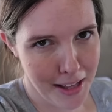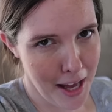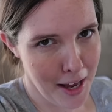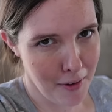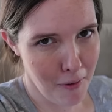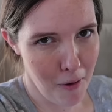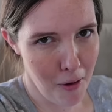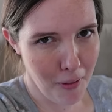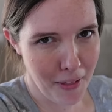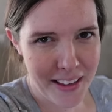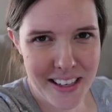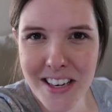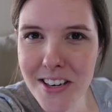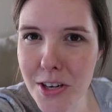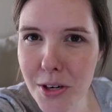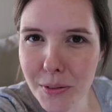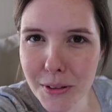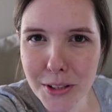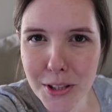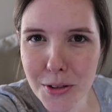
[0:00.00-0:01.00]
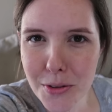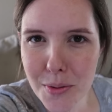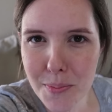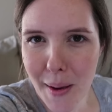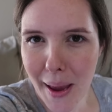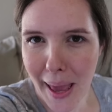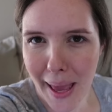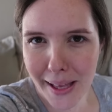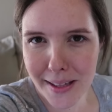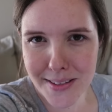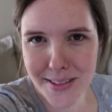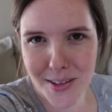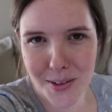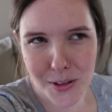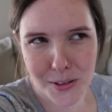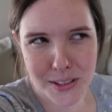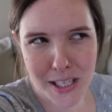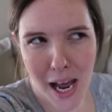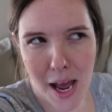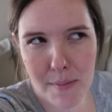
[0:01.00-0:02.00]
at all. I didn't know what to do with my hands the
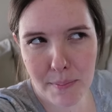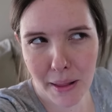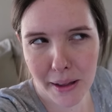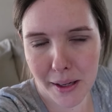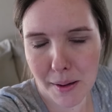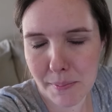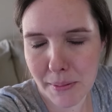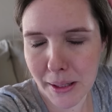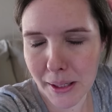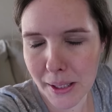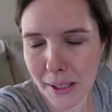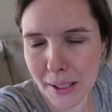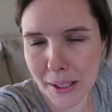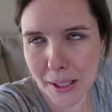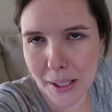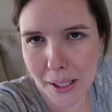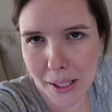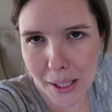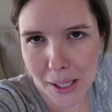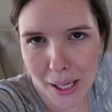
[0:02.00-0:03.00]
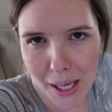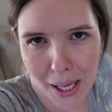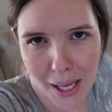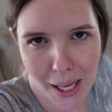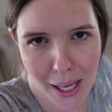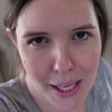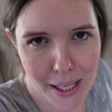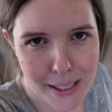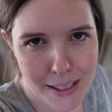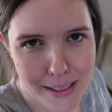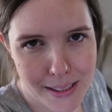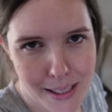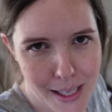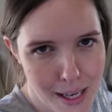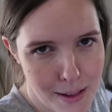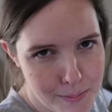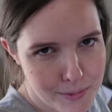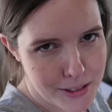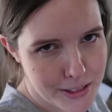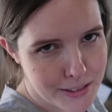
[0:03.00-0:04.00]
whole time. Like, I'm like, hi,
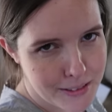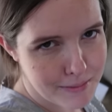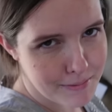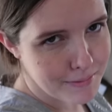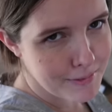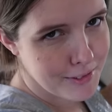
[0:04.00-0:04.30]
I'm just